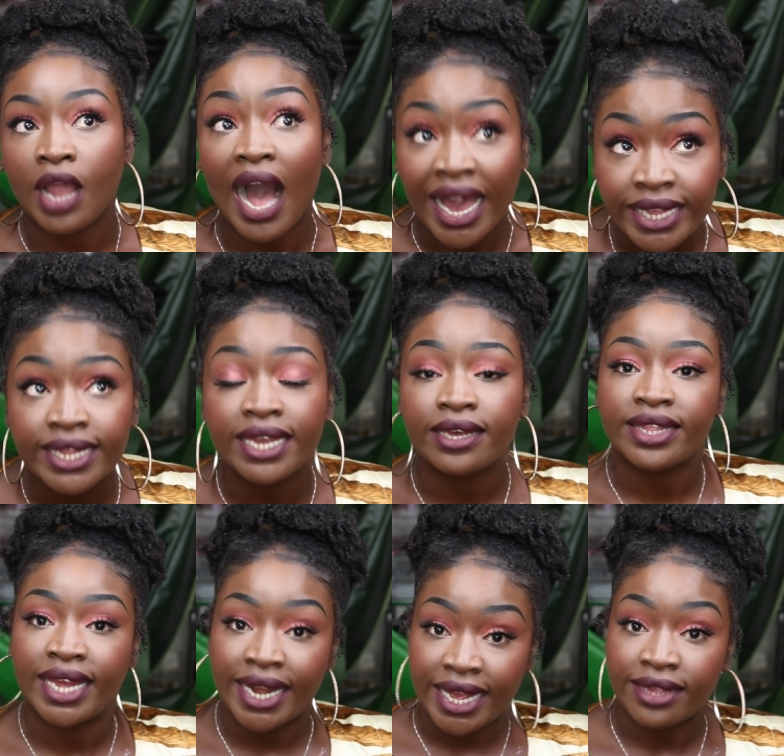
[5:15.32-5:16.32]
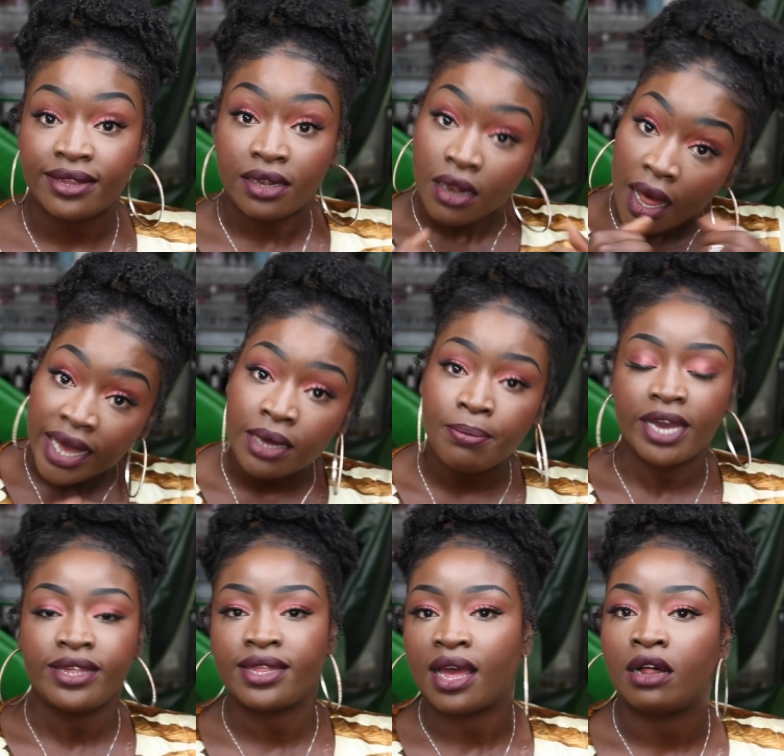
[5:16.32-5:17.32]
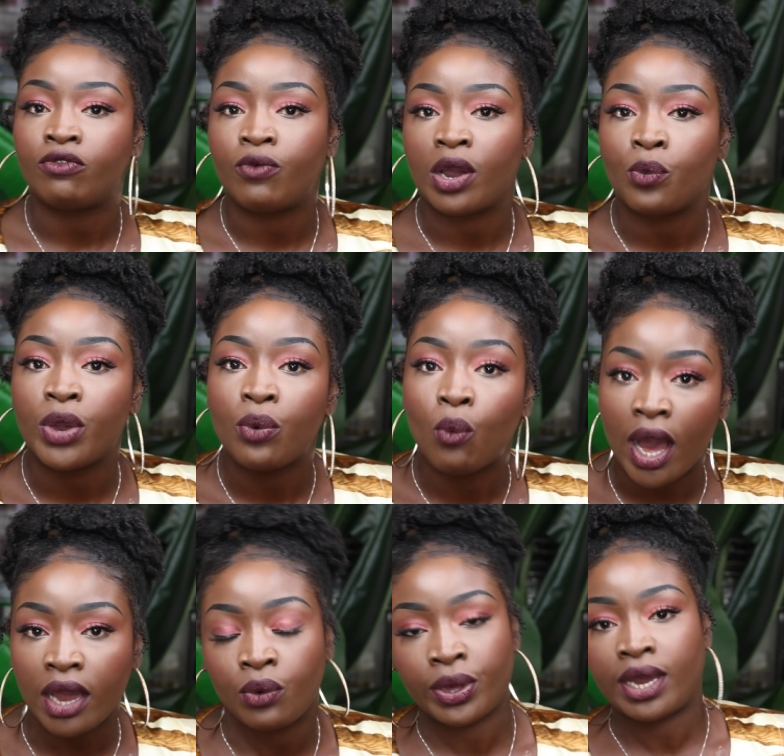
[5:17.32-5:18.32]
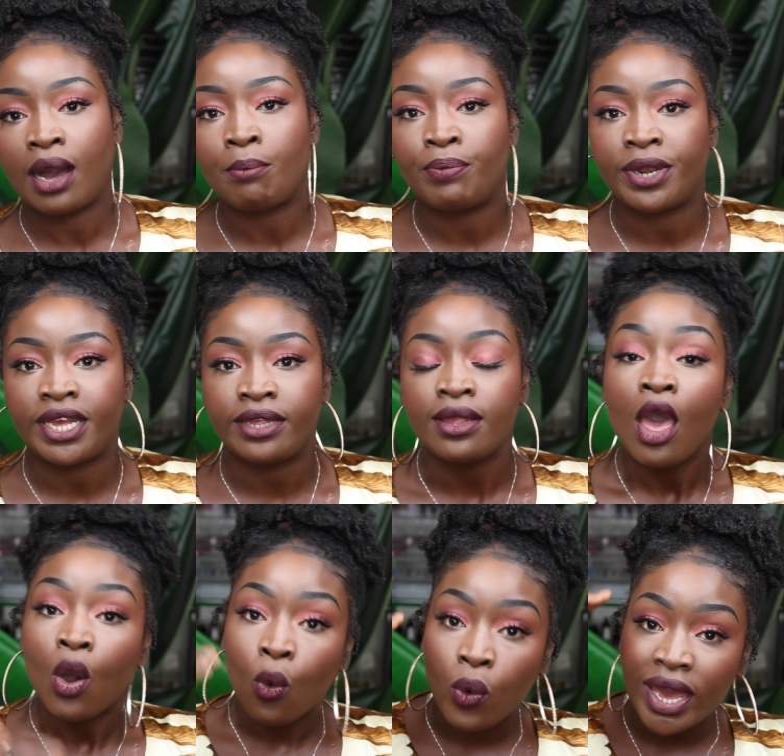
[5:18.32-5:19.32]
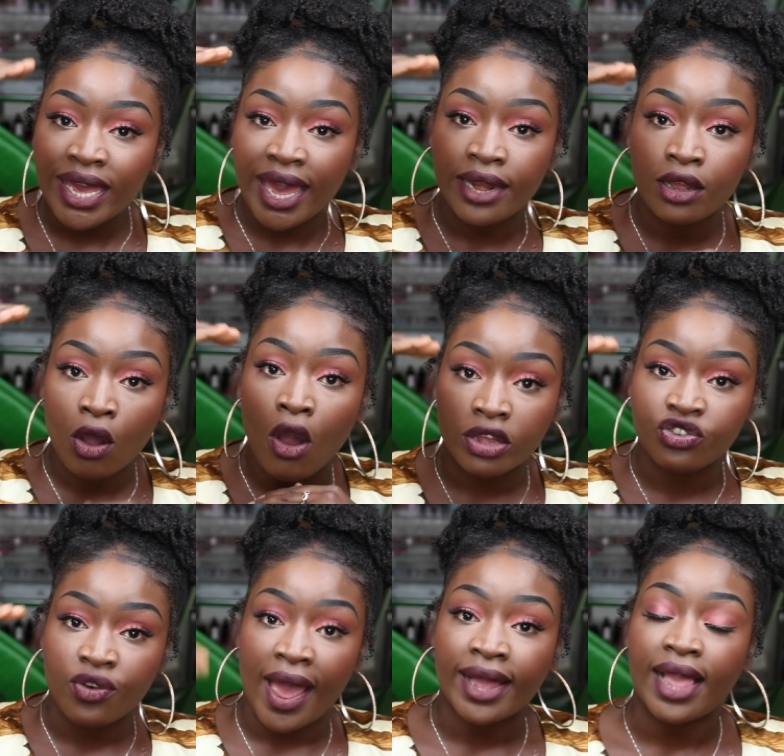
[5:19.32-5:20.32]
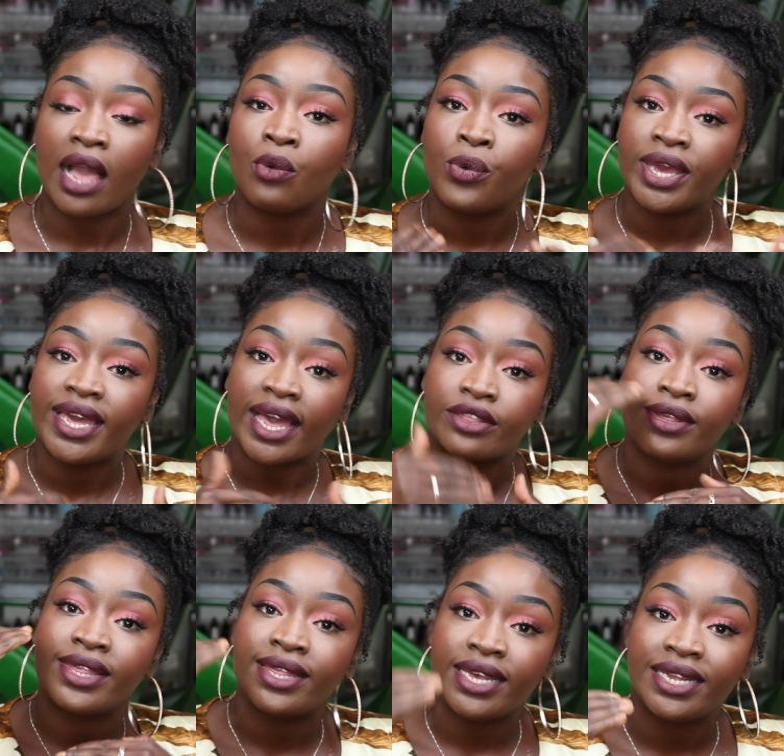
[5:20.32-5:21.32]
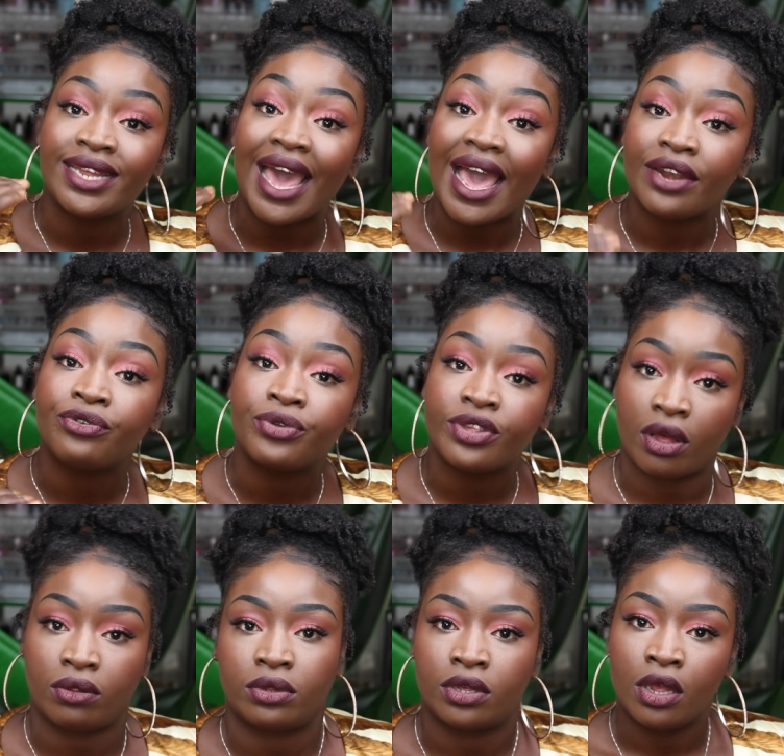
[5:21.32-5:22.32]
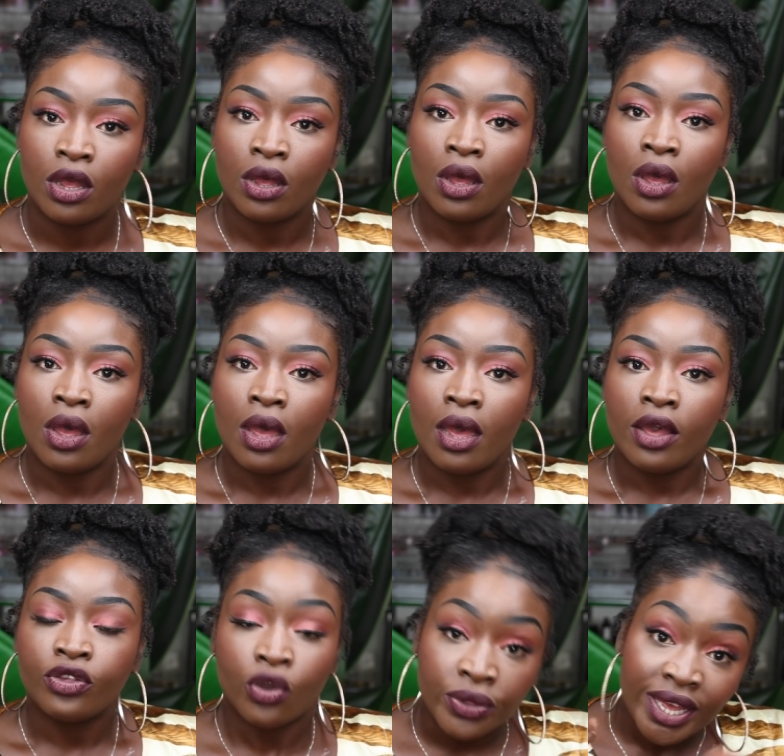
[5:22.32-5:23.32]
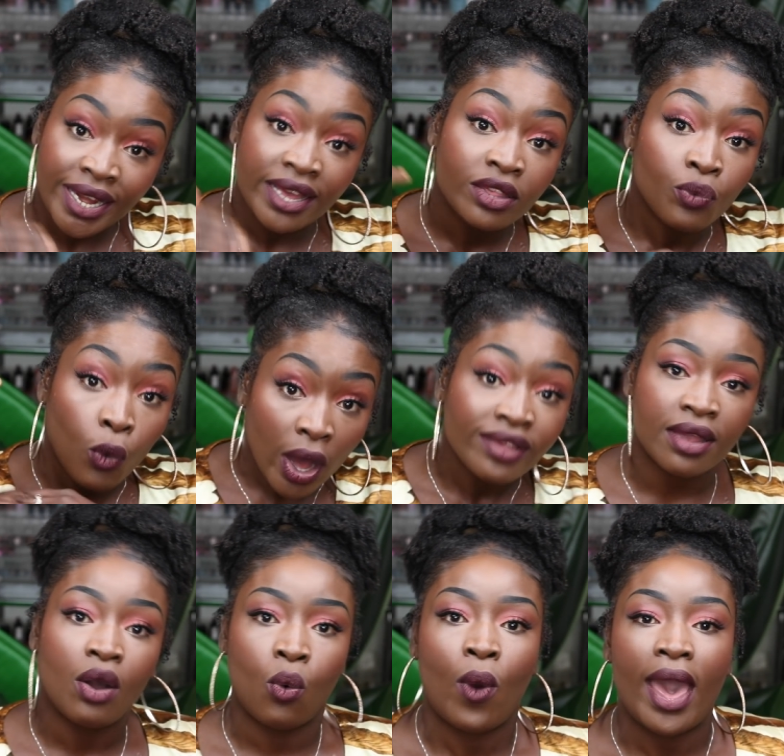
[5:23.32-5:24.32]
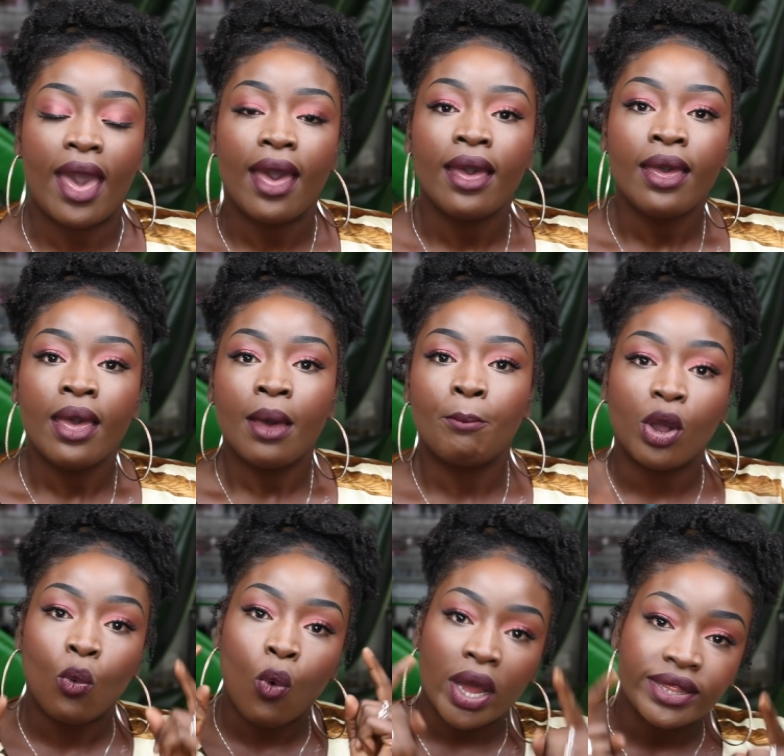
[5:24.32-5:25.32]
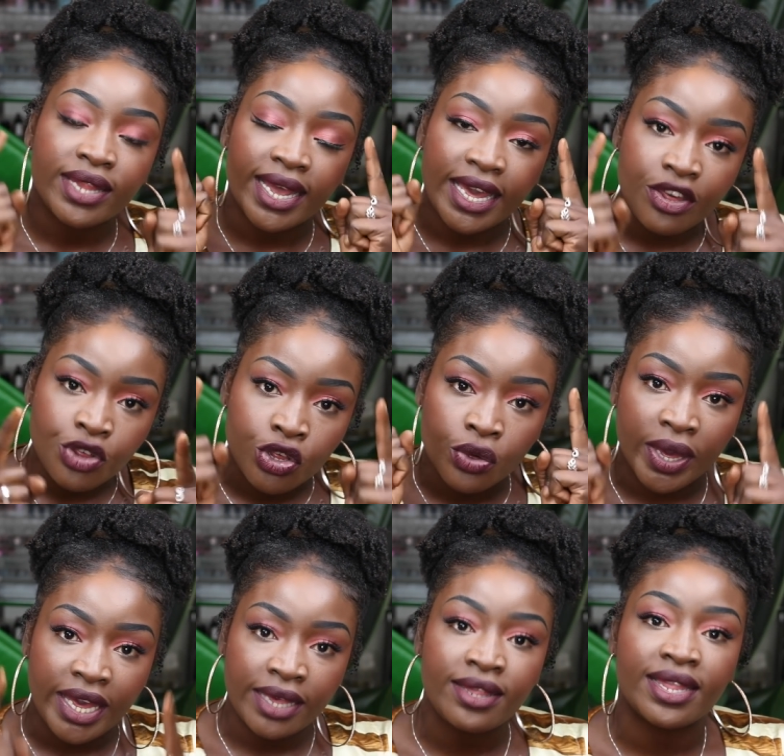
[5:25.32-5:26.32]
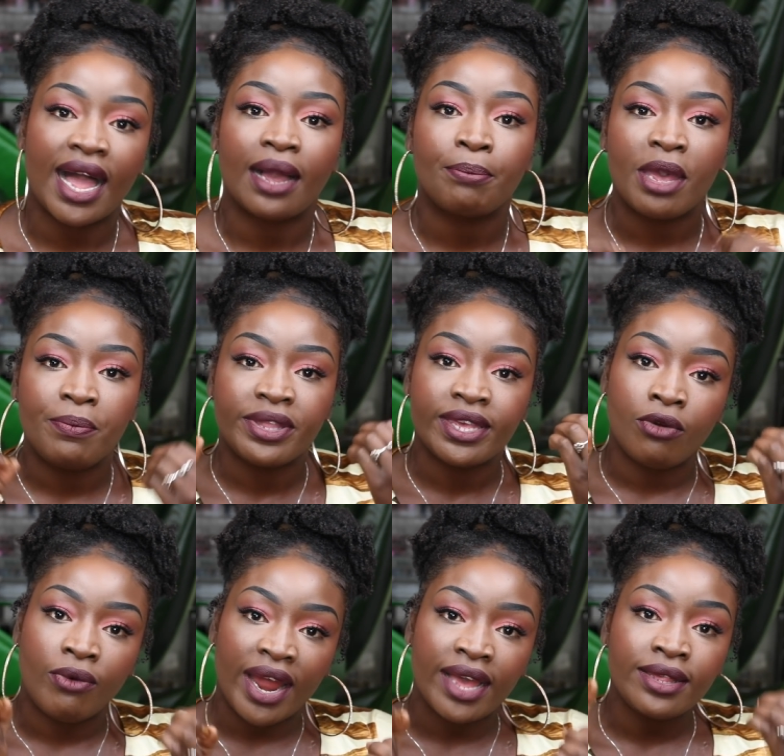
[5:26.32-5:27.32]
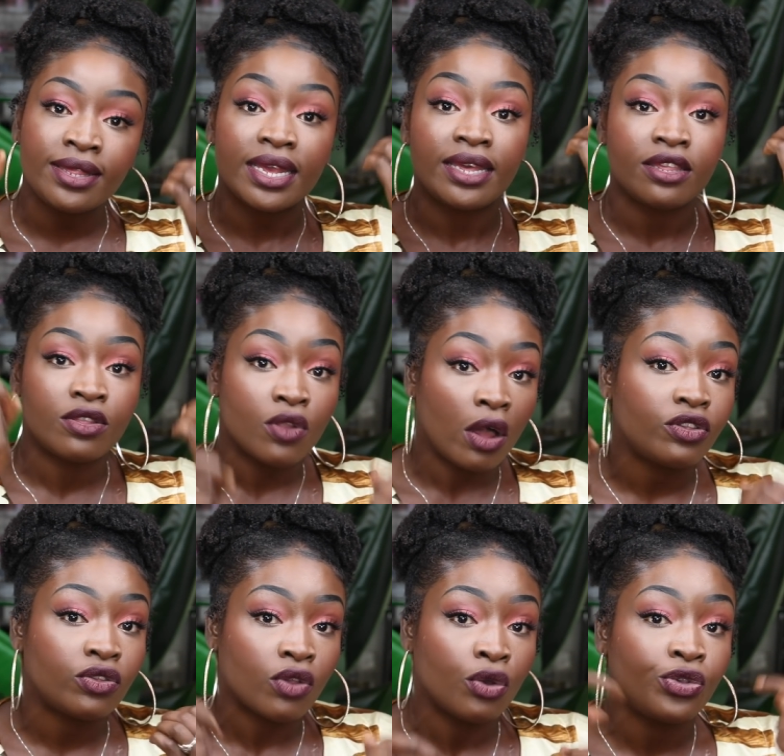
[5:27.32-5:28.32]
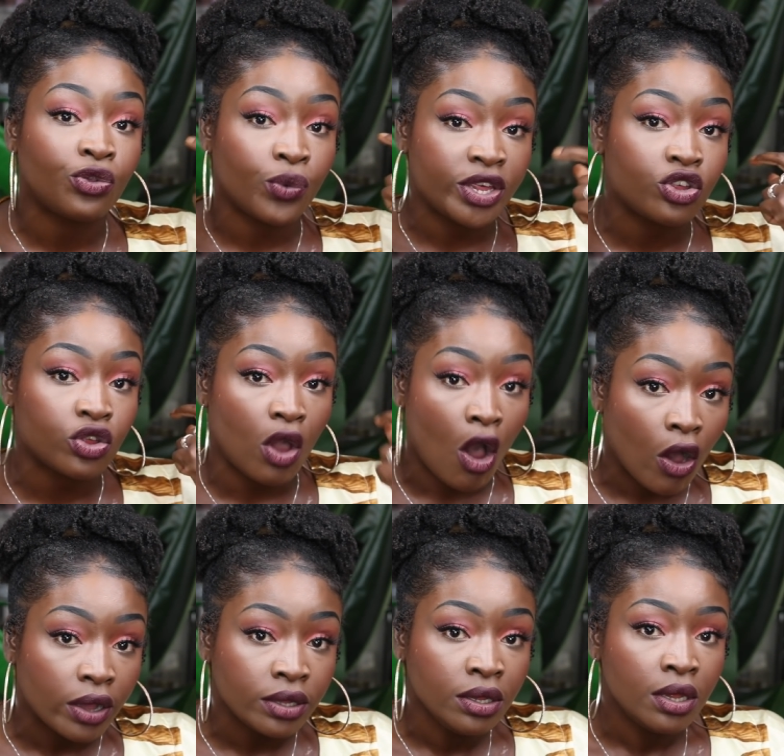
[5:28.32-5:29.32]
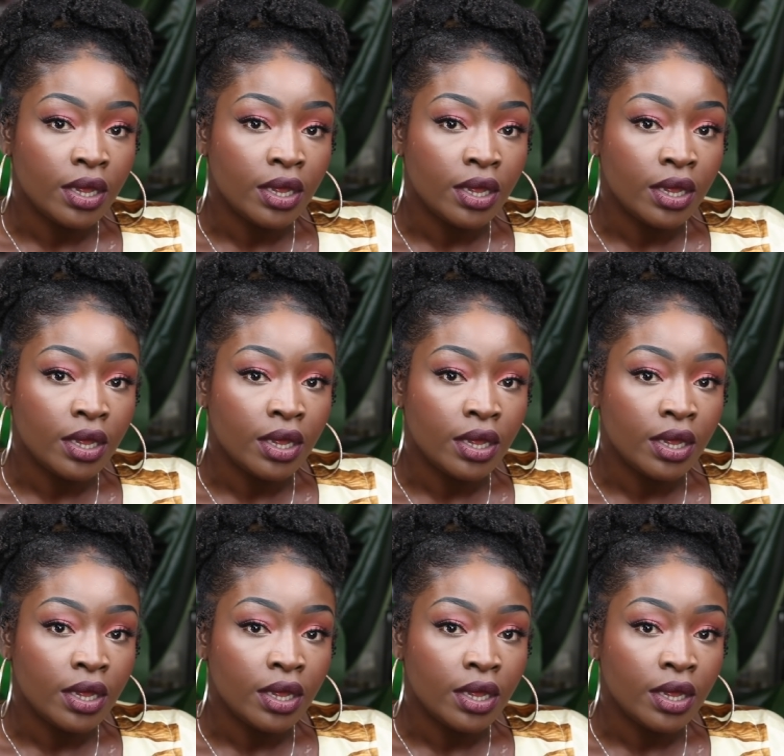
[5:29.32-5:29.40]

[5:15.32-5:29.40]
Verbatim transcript: I think Therese, like myself, when we work with companies, we get a contract and we get to see the end result. So Therese was aware, but what the issue is that maybe Therese is not so switched on